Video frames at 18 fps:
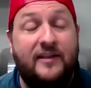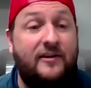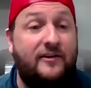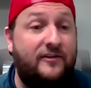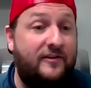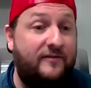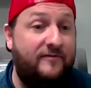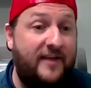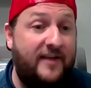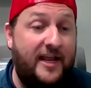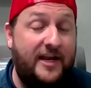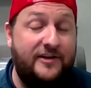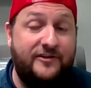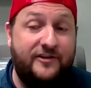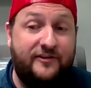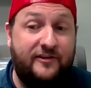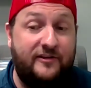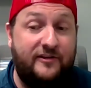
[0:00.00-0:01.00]
There's
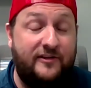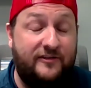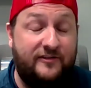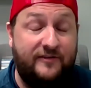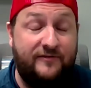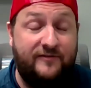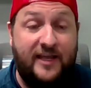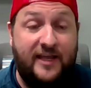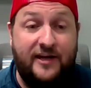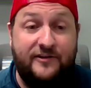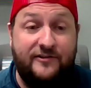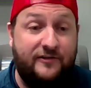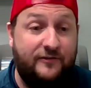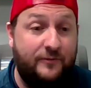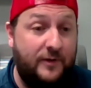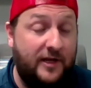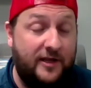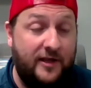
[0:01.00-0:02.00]
advantages and
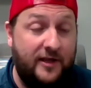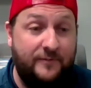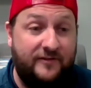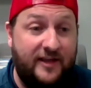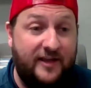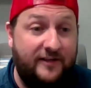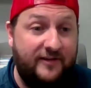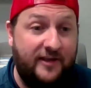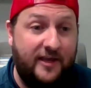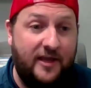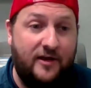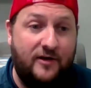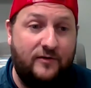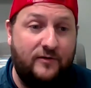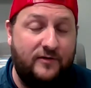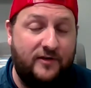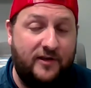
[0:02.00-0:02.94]
disadvantages when it comes to SEO.